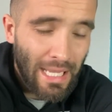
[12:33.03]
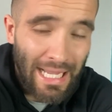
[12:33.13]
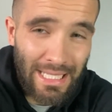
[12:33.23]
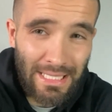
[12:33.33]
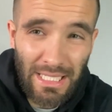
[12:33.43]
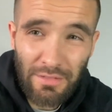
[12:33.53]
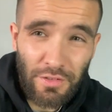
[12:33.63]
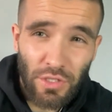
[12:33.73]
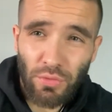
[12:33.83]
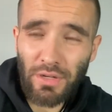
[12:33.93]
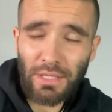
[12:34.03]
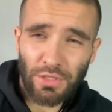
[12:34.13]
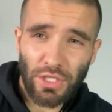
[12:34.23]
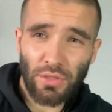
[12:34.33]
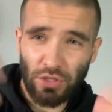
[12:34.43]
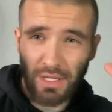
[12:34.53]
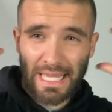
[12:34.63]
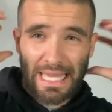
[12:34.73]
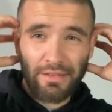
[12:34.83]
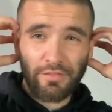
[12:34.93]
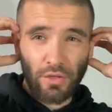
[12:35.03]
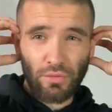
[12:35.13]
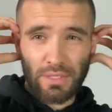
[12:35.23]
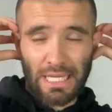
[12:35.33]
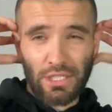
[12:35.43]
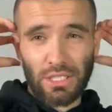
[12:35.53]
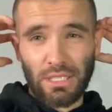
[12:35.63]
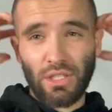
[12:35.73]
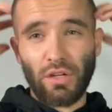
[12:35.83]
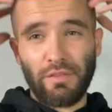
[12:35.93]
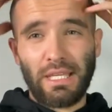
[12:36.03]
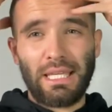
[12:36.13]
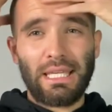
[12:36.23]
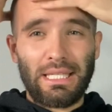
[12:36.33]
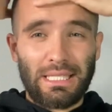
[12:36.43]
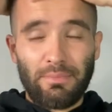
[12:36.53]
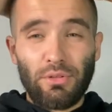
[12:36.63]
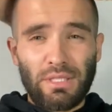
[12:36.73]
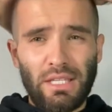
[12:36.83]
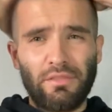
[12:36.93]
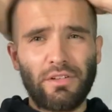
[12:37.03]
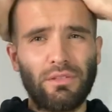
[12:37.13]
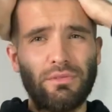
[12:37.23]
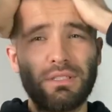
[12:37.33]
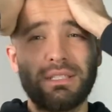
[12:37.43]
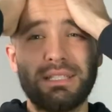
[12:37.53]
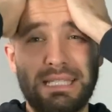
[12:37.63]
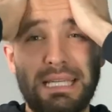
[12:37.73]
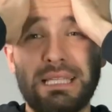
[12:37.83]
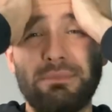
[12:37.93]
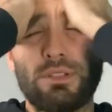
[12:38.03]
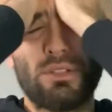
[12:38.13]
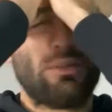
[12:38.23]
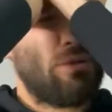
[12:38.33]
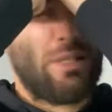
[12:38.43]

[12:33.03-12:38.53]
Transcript: And if you or anyone you know has got headphones that actually cover your ears as opposed to earphones, take them too.